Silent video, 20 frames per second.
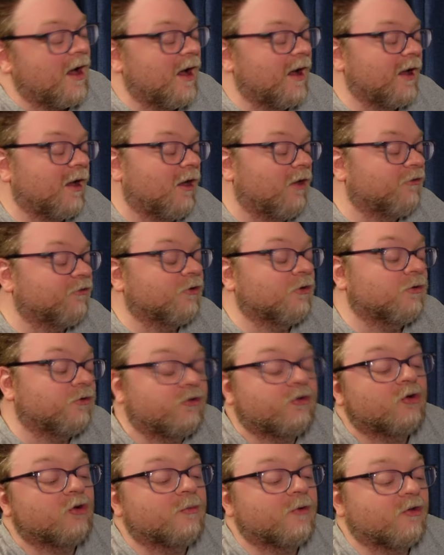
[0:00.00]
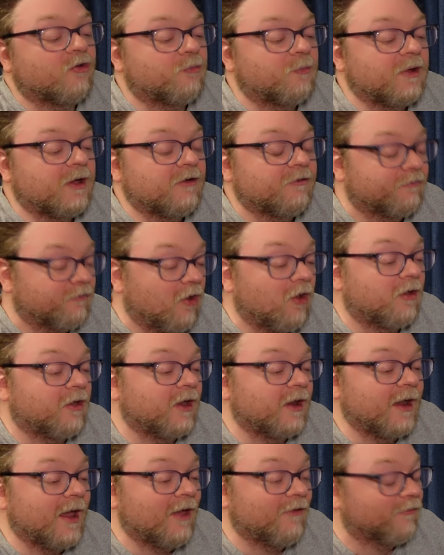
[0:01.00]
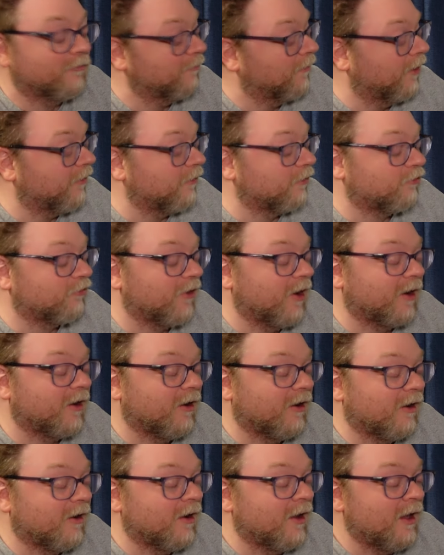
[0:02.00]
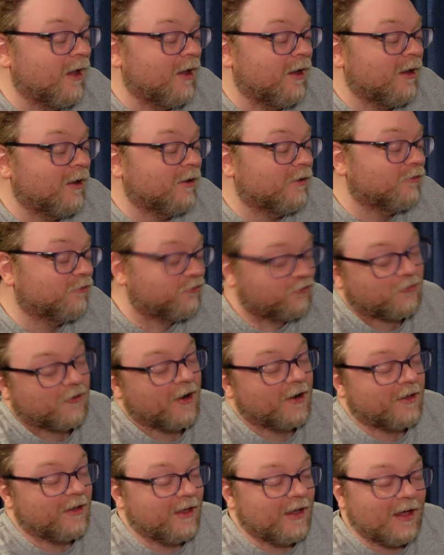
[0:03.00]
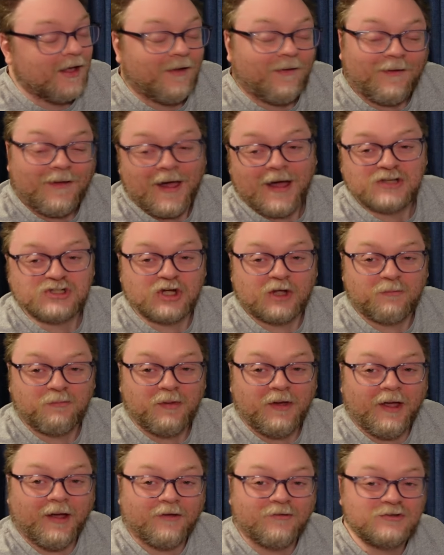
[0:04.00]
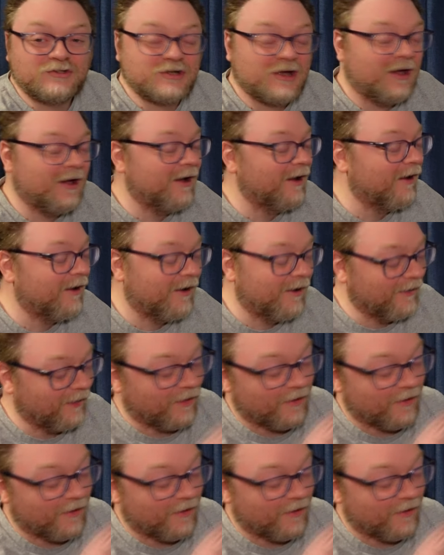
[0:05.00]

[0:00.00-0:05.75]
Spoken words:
I also, too, must be Vulcan as a mother trekker. Trek yell, logic bitch. Oh, I